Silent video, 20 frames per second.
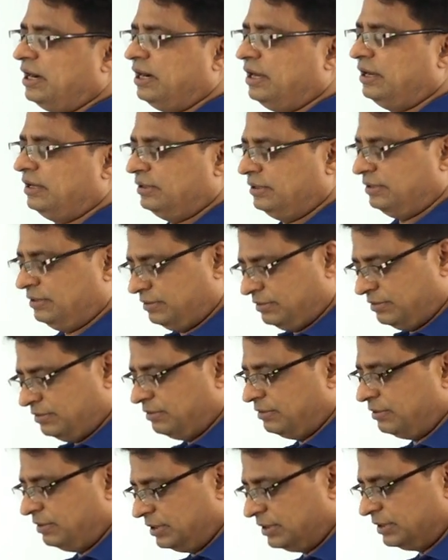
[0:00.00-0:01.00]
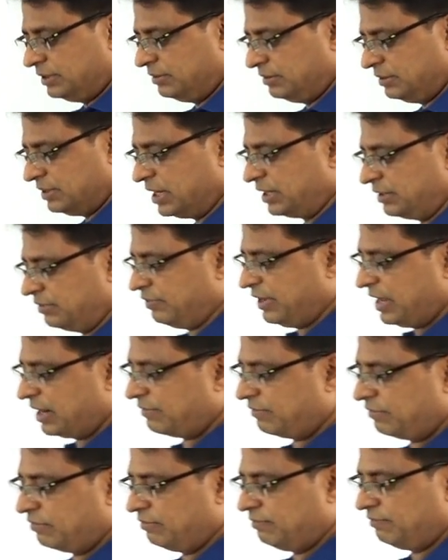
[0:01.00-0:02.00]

and that we are